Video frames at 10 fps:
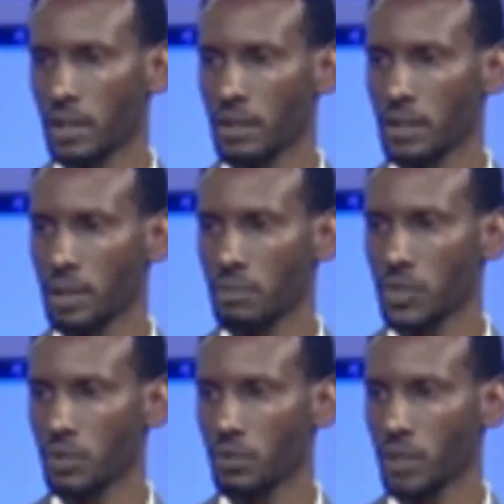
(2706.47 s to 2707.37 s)
In terms
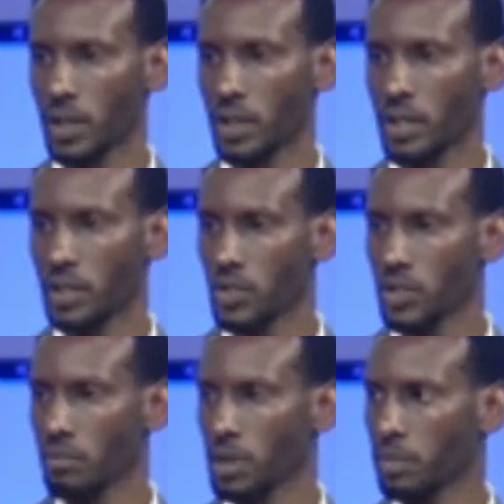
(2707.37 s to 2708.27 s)
of
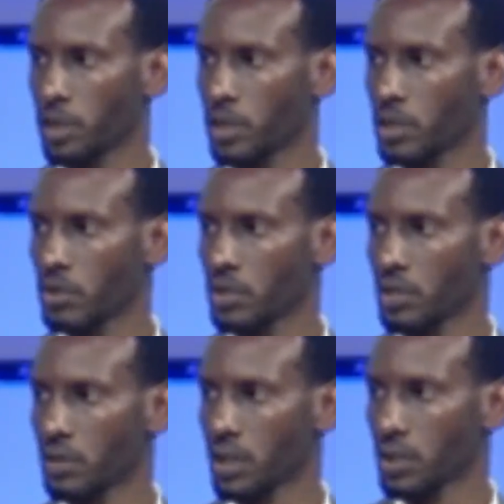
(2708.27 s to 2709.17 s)
downstream applications
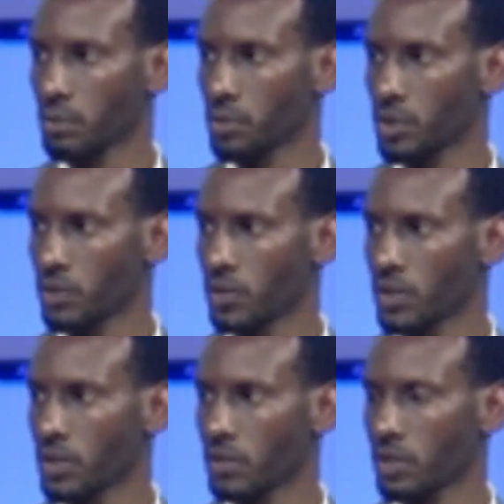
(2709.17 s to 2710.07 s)
and the adoption of
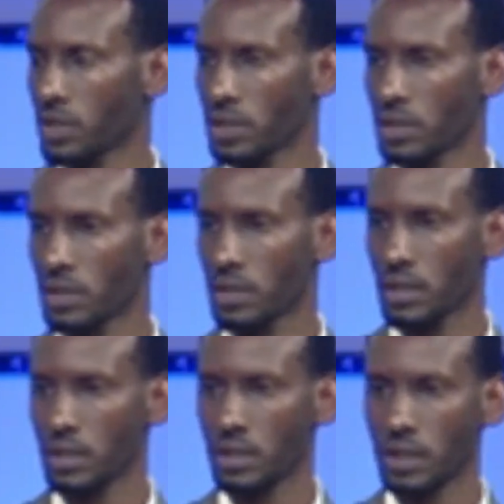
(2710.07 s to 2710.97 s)
these services,
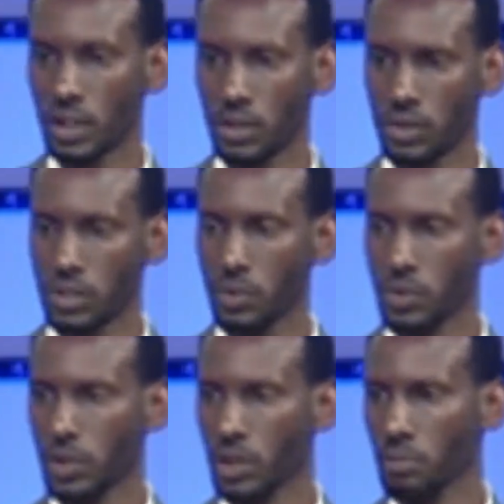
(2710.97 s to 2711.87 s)
I know today we're
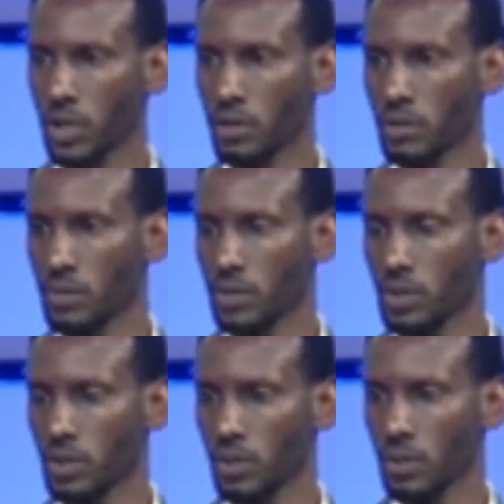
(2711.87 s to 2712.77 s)
talking about
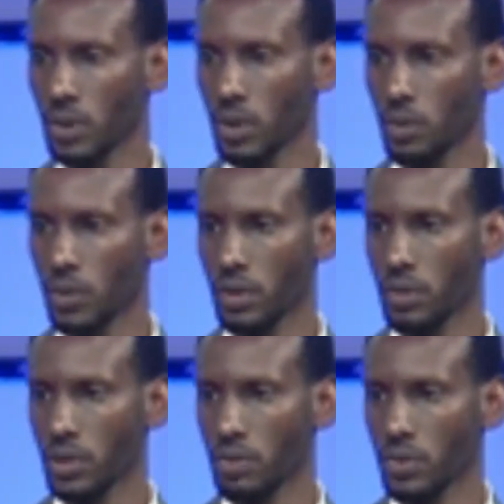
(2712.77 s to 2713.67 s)
the work with the
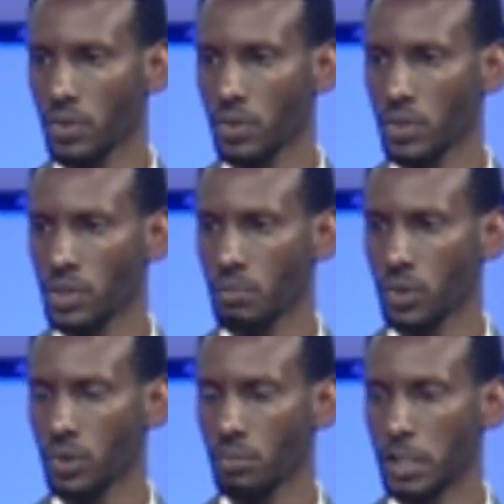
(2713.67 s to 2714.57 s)
Water Resources
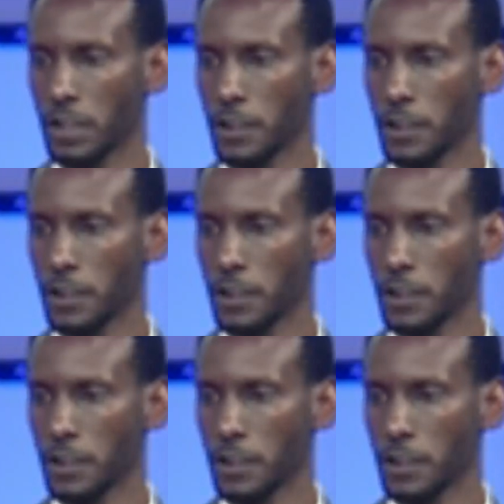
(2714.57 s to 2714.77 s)
Board, but